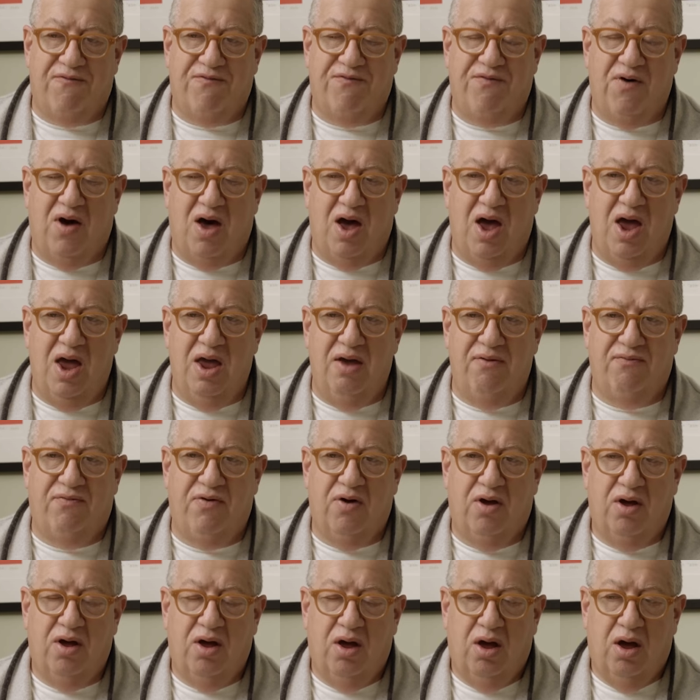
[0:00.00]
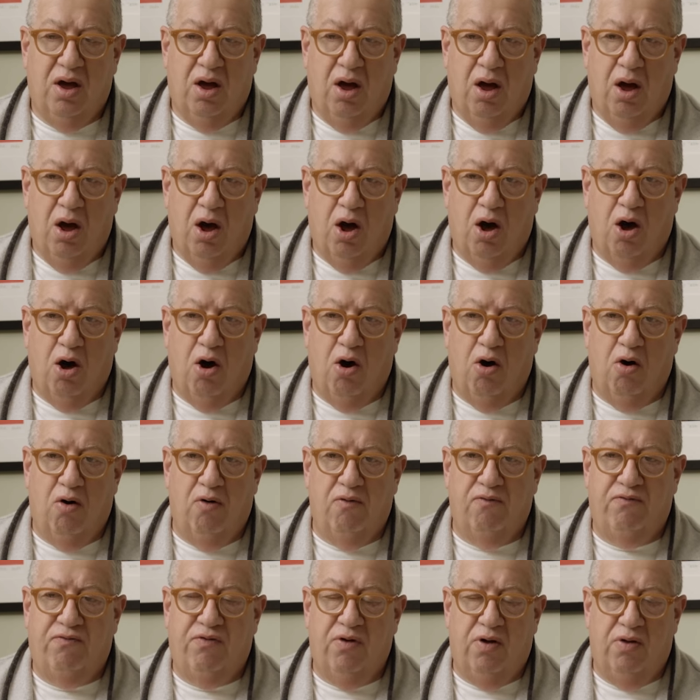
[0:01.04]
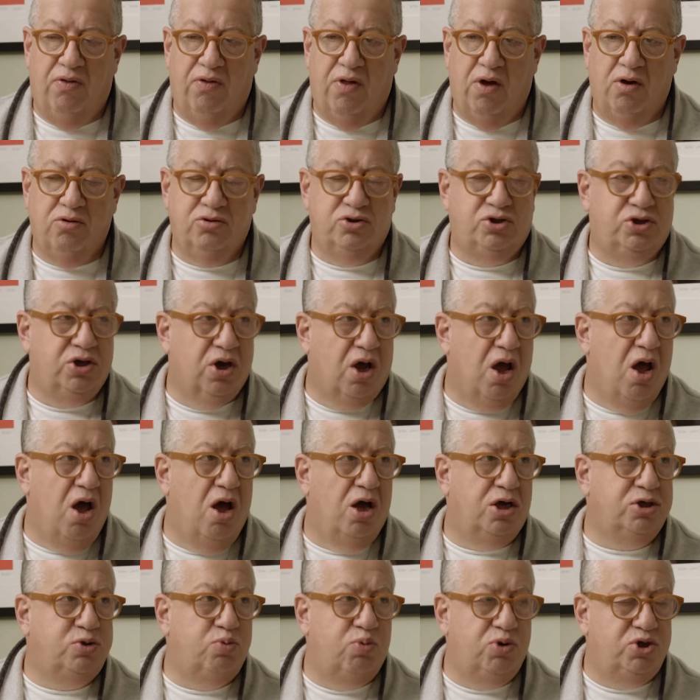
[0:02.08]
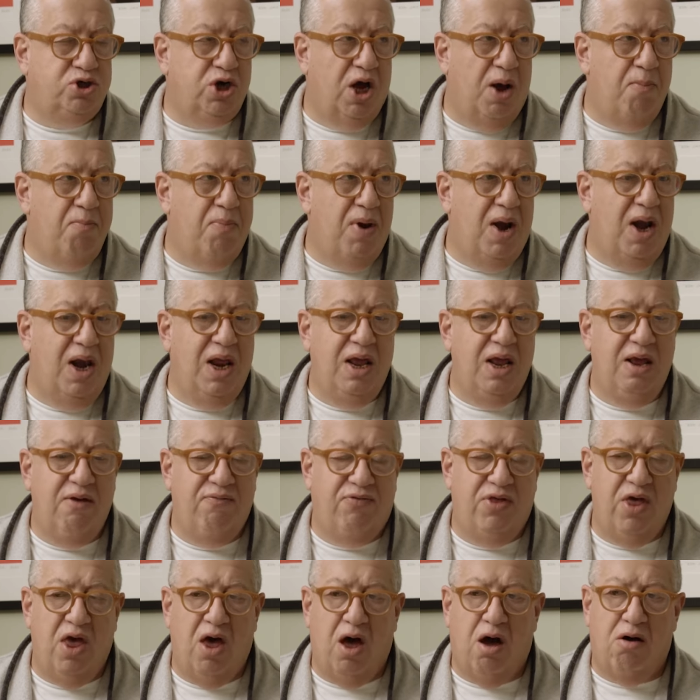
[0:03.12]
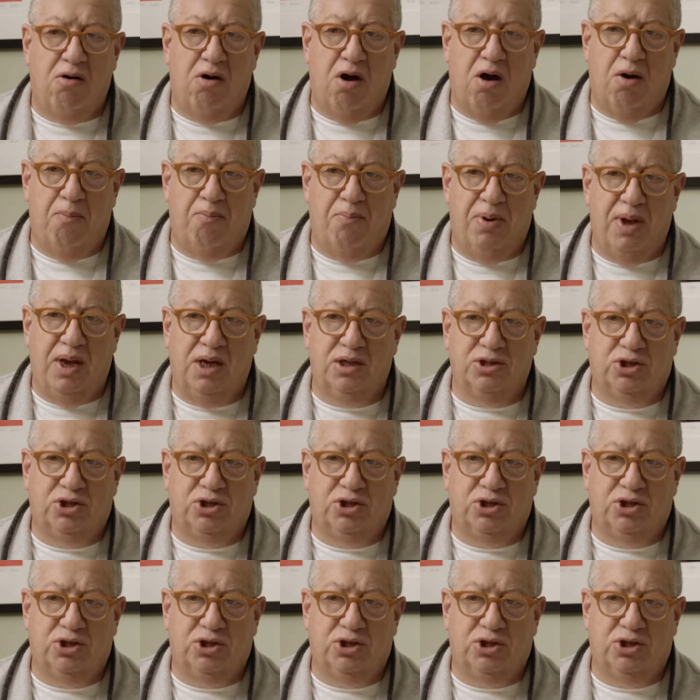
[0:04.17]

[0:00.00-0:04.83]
5 of those cigars, which I believe the RRP is